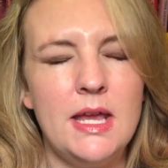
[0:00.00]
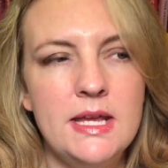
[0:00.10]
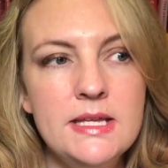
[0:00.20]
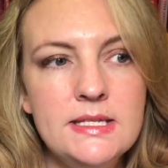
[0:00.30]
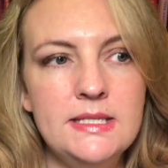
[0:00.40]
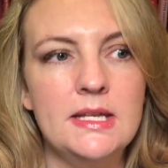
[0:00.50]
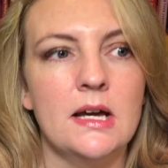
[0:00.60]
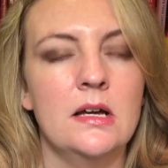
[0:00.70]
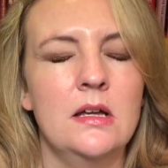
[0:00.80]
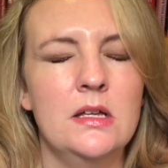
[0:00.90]

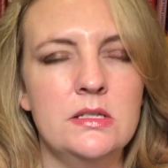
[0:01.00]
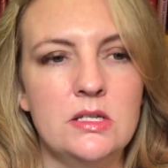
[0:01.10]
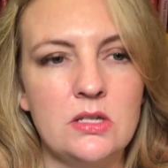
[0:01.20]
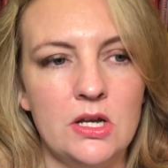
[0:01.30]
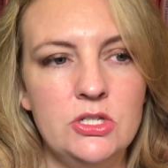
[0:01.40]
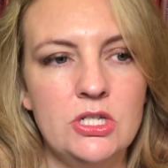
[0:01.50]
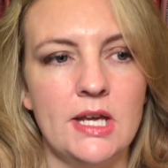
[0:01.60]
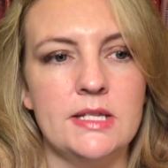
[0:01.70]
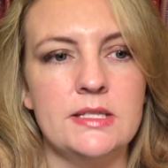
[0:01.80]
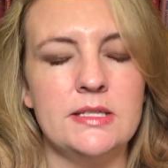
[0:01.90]
easier to
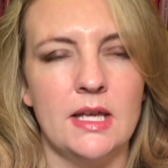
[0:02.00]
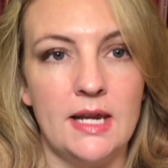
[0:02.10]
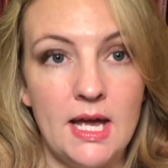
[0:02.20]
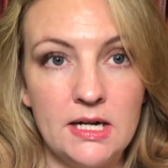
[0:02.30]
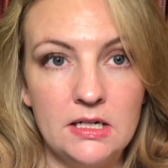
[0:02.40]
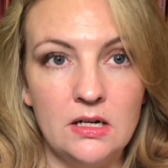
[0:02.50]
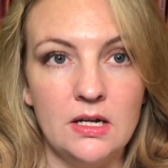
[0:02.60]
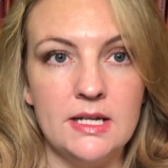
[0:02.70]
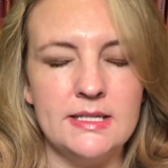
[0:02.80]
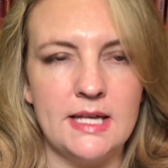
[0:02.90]
digest and
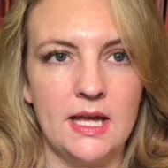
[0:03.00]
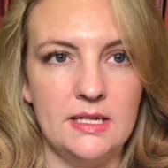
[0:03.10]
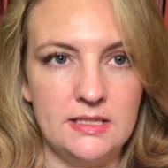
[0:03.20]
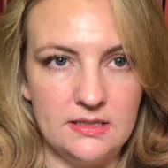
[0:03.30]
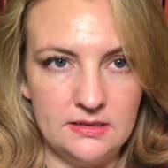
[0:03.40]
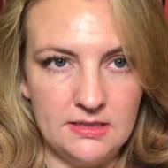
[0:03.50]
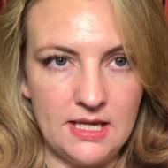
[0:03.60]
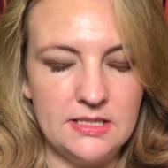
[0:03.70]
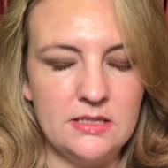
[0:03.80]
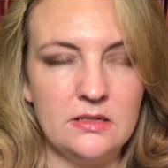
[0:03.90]
analyse, and
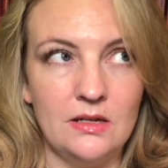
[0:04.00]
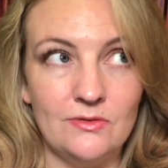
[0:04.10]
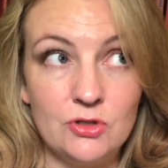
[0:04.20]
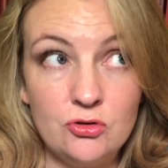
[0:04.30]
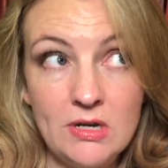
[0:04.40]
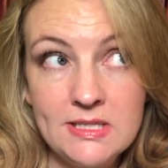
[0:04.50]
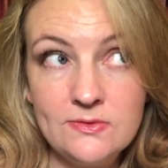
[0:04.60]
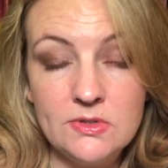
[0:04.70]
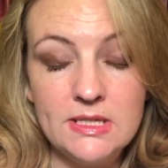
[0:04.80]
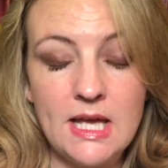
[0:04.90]
less kind of
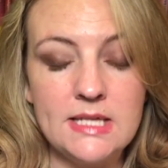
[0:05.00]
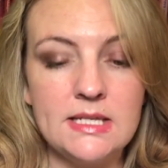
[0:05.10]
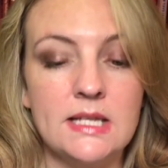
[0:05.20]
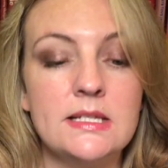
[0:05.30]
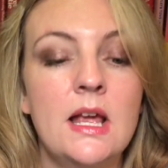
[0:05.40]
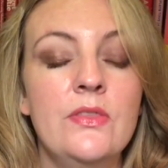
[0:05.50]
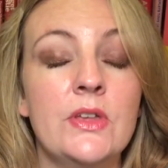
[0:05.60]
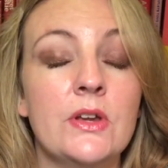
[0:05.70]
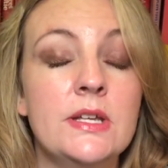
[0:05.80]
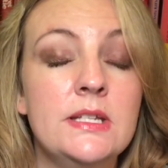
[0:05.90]
stressful in that sense
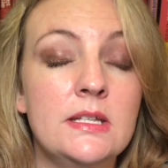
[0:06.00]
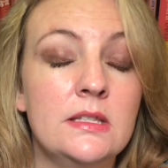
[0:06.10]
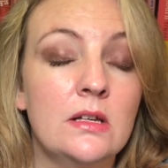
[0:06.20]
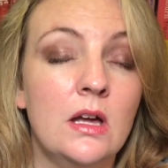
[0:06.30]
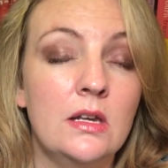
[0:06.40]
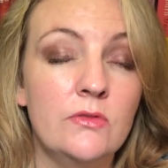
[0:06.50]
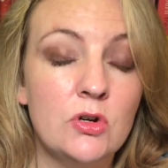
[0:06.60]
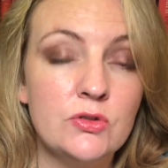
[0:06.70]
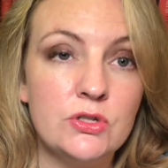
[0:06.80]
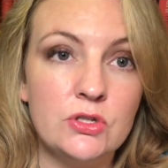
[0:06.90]
than I did the kind of
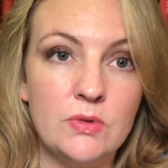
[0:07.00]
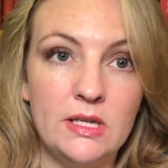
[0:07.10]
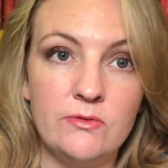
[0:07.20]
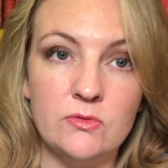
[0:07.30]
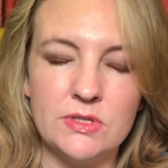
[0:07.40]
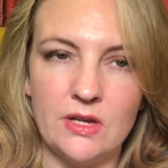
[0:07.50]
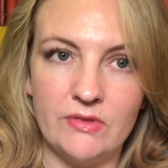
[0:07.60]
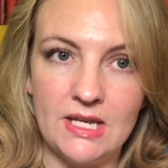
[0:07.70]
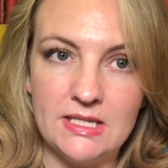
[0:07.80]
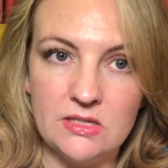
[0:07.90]
constant
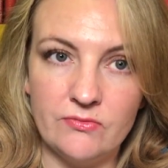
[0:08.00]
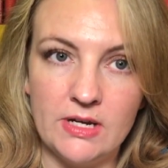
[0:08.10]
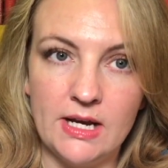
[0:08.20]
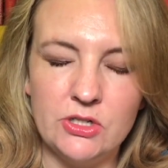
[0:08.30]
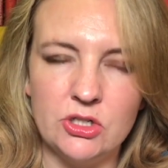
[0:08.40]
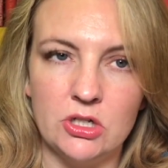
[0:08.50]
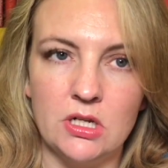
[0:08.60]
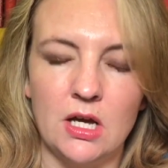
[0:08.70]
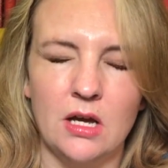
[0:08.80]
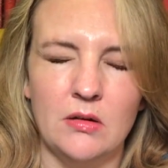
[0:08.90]
24/7 instant reaction
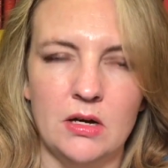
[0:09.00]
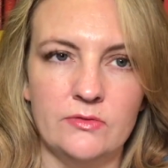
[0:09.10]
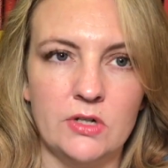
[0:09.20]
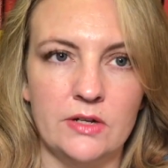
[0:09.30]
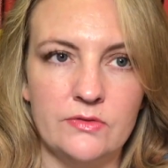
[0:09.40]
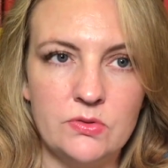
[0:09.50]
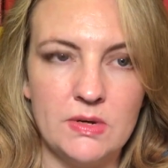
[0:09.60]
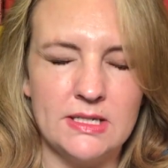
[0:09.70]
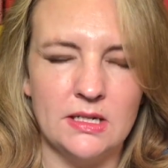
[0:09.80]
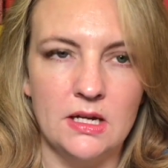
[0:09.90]
of kind of
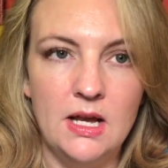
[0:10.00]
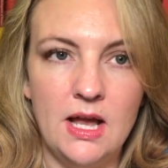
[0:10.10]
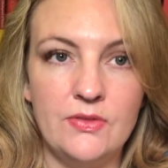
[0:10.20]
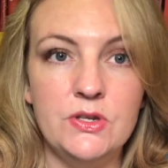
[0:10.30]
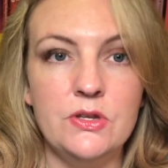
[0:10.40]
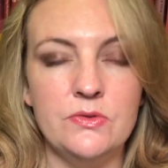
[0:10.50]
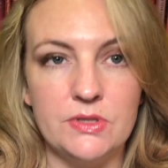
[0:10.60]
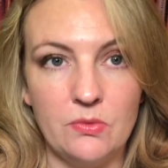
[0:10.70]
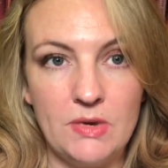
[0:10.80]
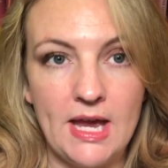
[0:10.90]
Twitter and the news
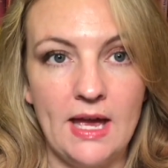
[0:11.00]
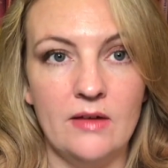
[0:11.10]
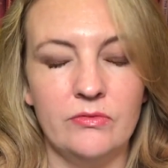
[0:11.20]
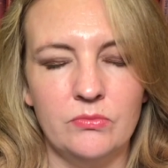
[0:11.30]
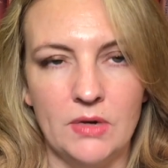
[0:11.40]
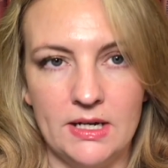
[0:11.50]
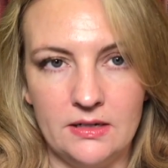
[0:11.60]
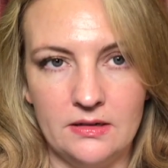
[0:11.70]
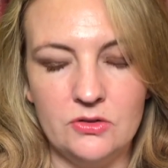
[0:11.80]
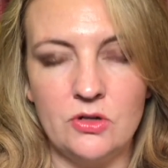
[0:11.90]
that we have
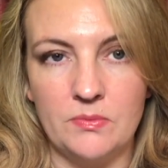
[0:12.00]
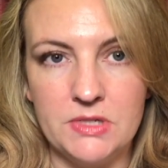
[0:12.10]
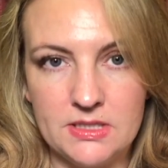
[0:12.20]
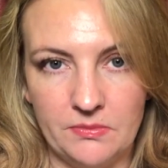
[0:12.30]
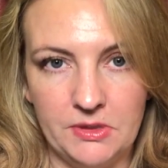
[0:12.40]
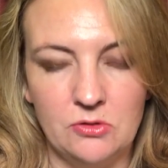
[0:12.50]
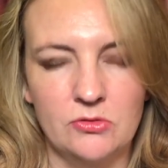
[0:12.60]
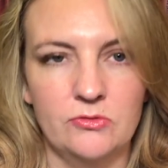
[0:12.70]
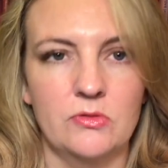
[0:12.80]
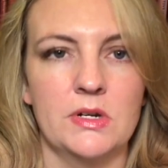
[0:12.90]
when Trump does something
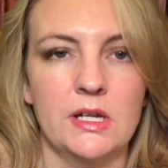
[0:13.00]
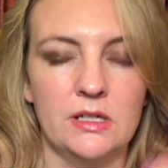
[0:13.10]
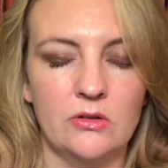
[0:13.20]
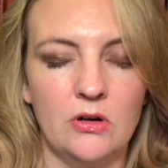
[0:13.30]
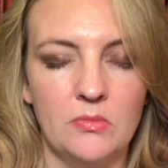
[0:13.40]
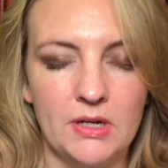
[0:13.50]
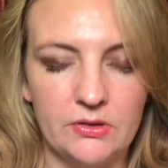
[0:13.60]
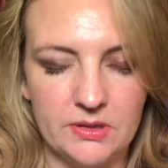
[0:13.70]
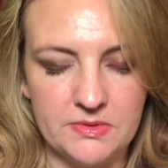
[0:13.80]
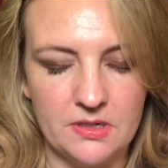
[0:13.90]
awful and I go, oh my
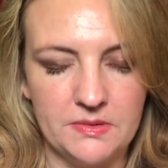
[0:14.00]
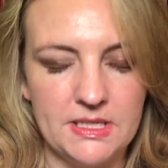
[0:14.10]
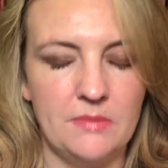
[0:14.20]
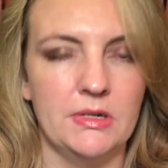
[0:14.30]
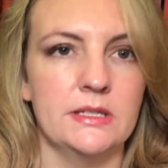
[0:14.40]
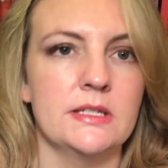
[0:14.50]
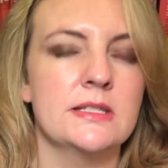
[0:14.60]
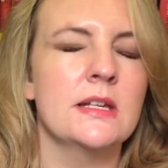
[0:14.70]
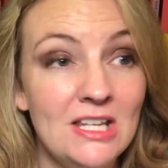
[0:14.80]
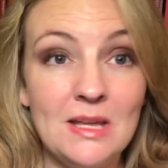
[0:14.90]
god, I'm so upset by
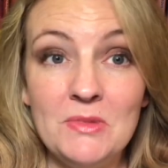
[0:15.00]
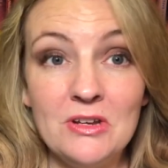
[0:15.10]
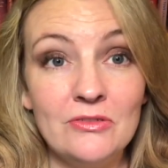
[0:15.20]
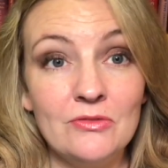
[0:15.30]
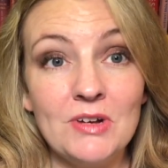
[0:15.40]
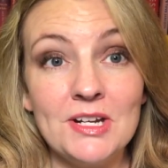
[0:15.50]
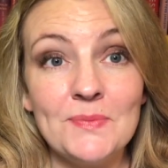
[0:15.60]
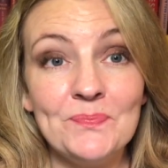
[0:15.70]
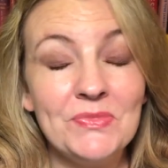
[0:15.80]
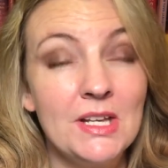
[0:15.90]
this. Let me know if you've read
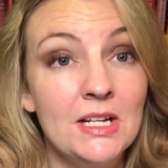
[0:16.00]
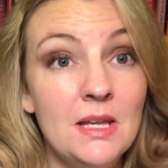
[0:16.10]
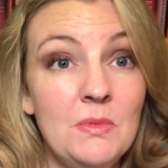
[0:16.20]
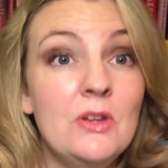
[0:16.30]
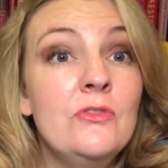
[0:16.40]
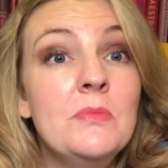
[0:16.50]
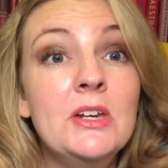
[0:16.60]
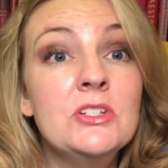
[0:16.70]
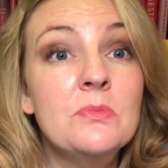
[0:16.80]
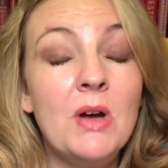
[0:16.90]
it. Let me know if you
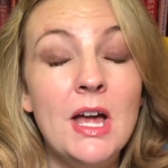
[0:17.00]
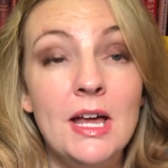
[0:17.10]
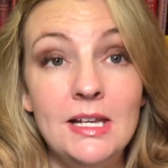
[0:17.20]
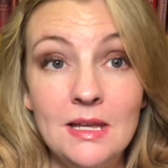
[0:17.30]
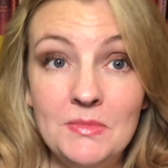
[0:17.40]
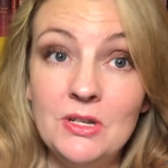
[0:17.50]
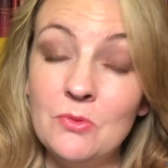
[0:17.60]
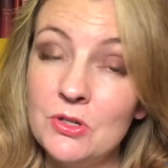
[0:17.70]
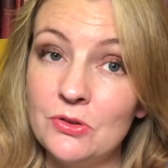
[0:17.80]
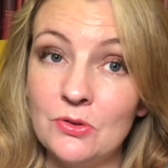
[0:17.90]
managed to buy it. Let me know
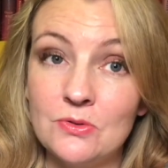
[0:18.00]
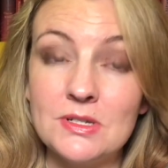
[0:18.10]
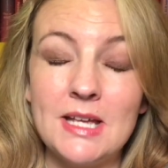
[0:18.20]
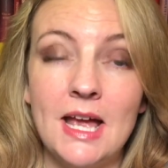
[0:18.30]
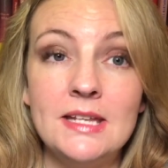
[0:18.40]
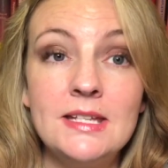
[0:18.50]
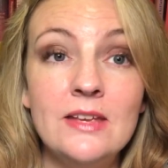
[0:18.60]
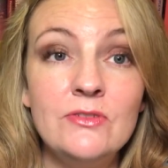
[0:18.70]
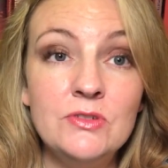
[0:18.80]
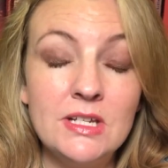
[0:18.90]
what you thought. And
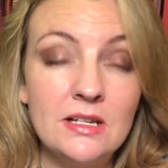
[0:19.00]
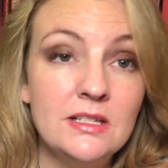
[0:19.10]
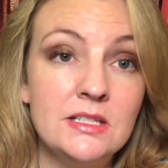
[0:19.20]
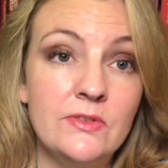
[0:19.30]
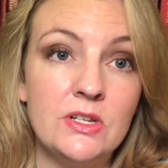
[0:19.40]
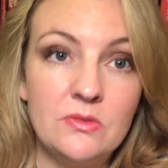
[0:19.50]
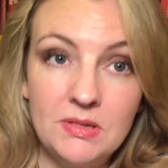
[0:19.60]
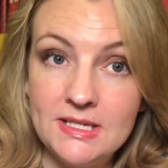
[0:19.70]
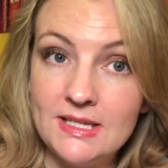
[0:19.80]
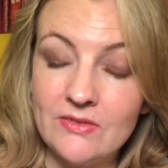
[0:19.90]
if you did like this video,
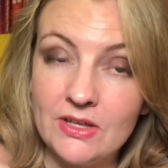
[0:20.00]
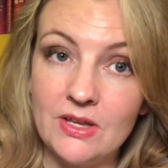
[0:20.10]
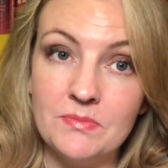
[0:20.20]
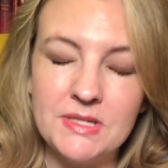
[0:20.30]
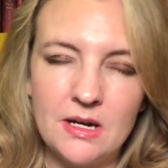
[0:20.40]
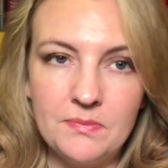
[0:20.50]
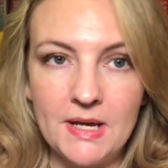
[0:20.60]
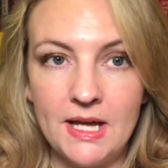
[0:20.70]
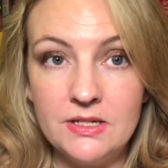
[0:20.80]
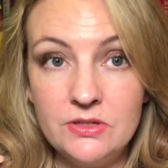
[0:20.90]
please give it a thumbs up
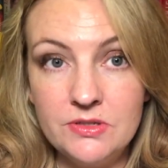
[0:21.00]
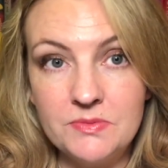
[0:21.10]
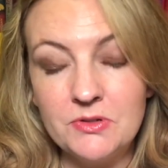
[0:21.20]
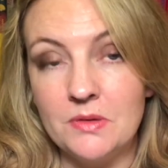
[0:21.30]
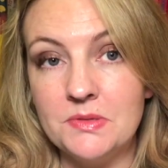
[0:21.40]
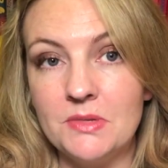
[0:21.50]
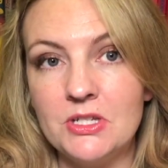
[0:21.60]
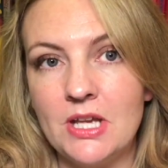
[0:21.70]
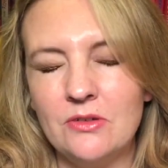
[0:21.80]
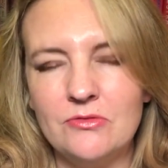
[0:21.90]
and do subscribe to my
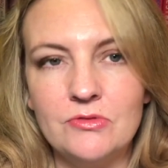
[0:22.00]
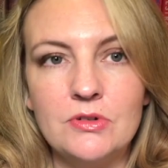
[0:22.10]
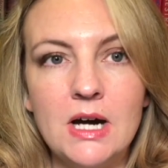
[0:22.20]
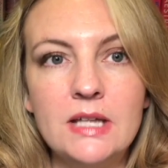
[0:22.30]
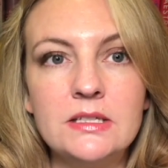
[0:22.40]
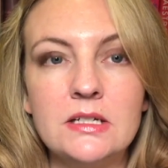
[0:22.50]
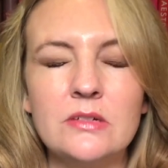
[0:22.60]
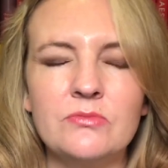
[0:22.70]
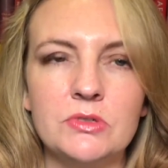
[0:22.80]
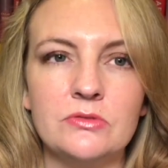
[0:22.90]
channel for other
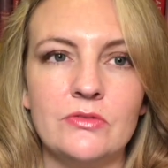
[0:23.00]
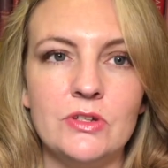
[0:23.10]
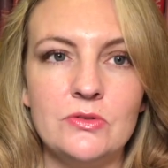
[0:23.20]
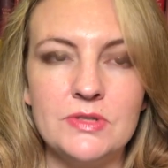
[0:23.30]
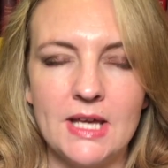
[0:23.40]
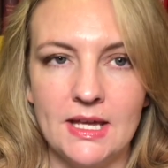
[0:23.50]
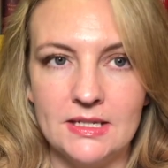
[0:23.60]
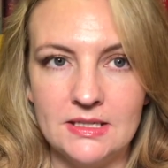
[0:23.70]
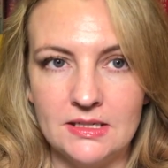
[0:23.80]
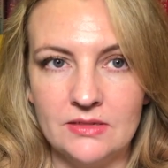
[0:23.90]
book reviews
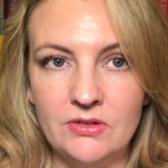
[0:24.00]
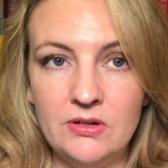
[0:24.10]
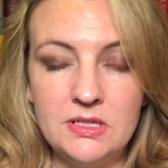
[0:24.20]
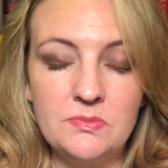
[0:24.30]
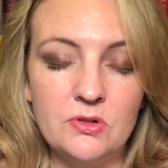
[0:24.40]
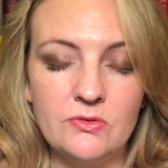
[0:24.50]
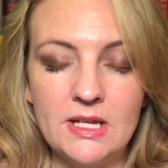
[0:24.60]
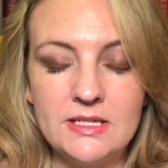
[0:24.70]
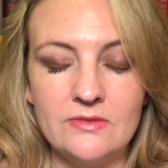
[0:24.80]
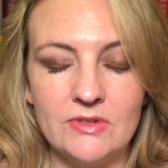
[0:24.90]
and various book
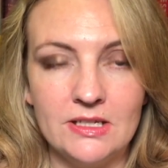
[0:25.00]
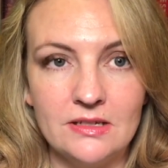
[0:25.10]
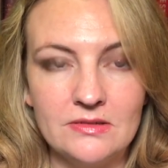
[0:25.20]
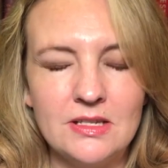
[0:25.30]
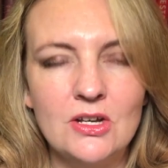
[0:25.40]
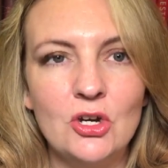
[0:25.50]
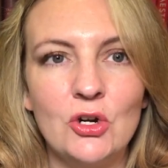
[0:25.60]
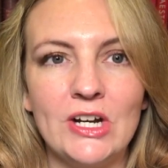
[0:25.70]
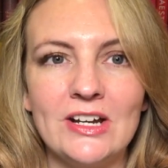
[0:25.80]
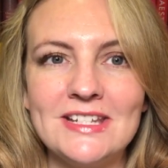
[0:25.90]
related videos.
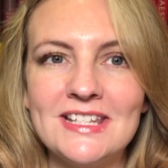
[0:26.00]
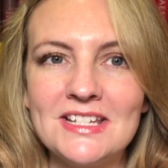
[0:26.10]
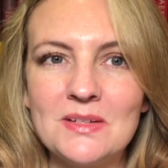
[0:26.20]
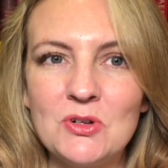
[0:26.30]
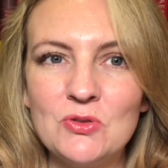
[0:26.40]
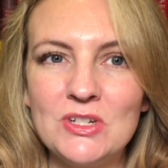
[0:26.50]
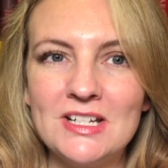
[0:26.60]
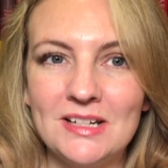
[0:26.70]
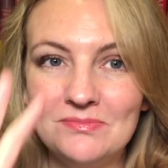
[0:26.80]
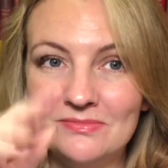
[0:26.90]
Alright guys, thanks so much for your
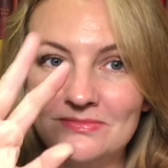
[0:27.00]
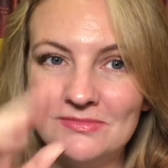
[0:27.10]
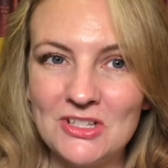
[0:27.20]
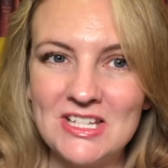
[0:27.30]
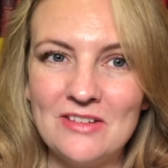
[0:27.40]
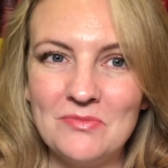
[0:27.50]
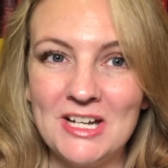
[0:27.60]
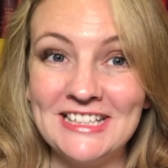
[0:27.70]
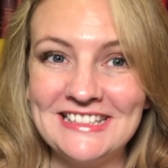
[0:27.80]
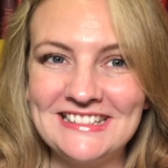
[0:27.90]
time. That's love.
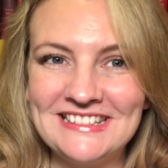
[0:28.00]
Bye.